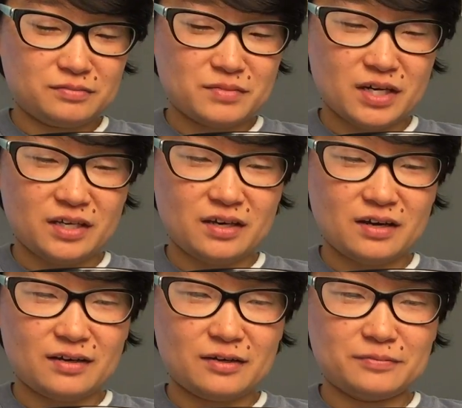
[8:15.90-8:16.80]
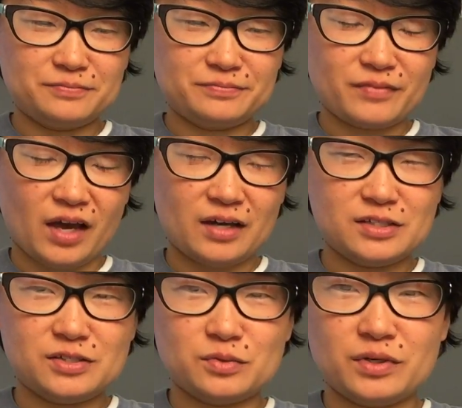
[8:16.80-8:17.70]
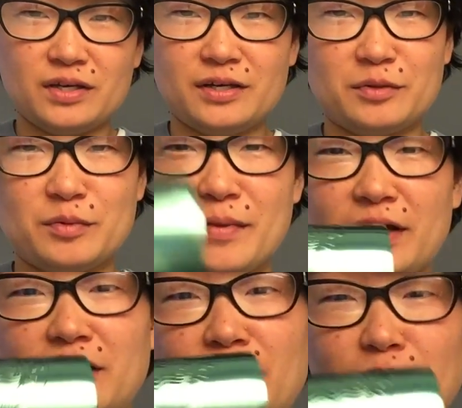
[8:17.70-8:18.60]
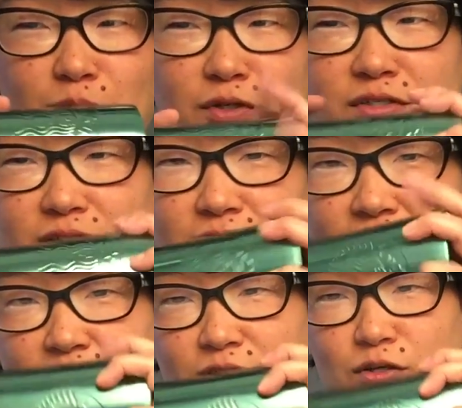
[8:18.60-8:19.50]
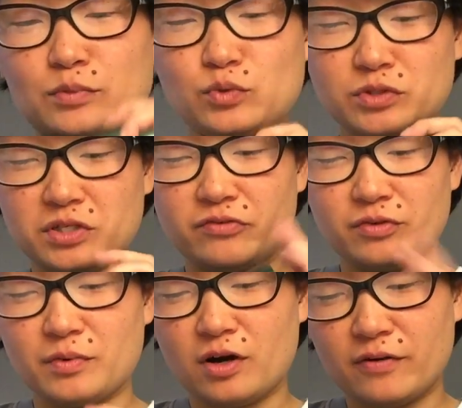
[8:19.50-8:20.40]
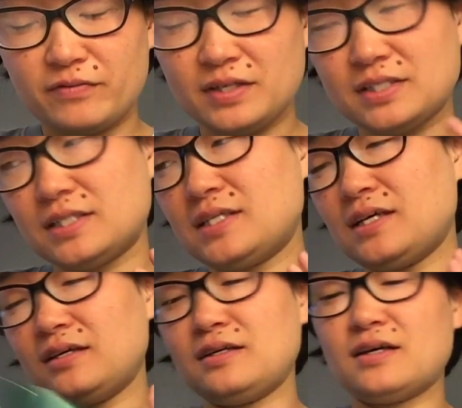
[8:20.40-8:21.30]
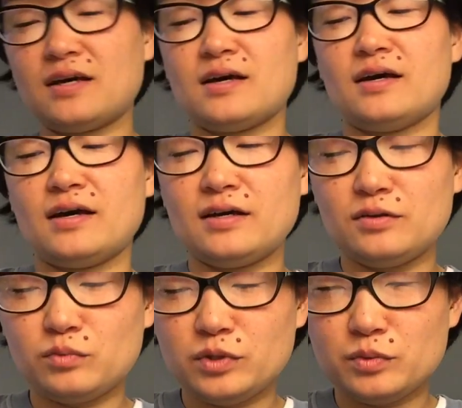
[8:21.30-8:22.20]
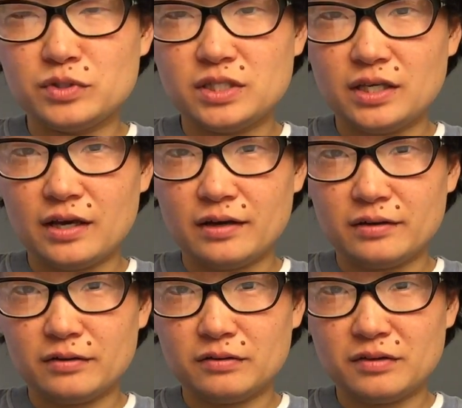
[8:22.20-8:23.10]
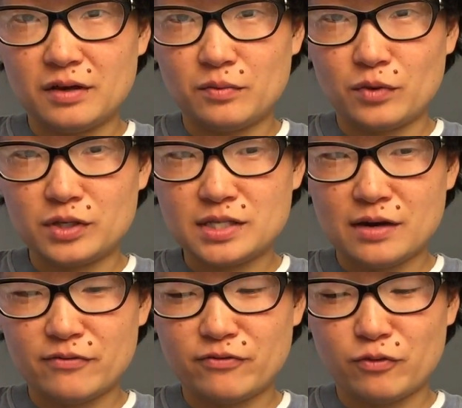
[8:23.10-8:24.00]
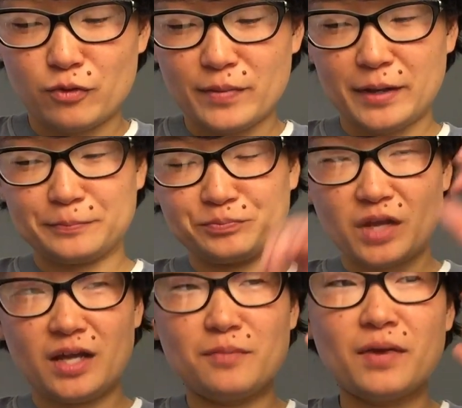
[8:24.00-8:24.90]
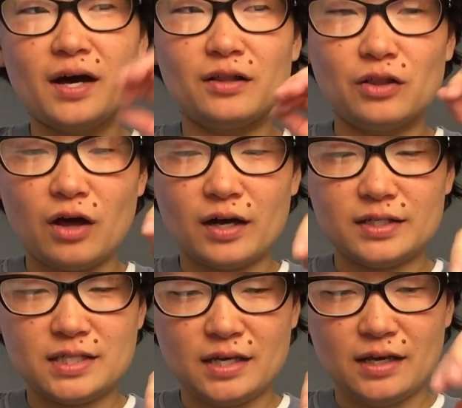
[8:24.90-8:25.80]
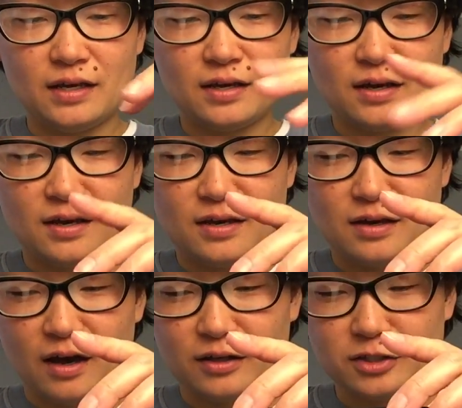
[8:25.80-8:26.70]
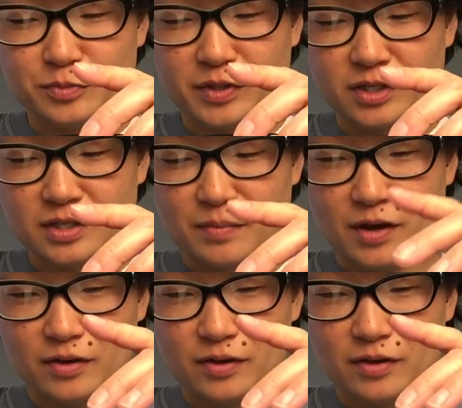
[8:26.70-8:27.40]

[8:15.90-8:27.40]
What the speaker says: macchiato, iced soy caramel macchiato person. So I'm switching from coffee to tea, and we will see how that works out for me. I didn't buy a lot of tea. Just because I'm